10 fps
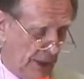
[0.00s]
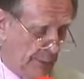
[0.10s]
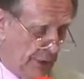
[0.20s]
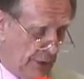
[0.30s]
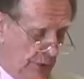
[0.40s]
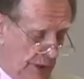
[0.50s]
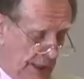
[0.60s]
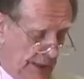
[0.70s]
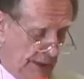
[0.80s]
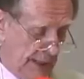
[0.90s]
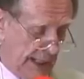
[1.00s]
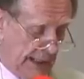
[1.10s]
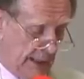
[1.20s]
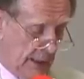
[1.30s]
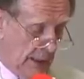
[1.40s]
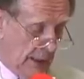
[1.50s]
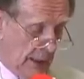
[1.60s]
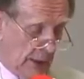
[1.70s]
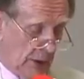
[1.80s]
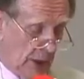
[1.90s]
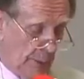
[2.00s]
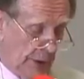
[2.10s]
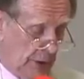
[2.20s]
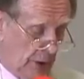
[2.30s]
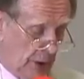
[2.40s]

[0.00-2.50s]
and opportunities take common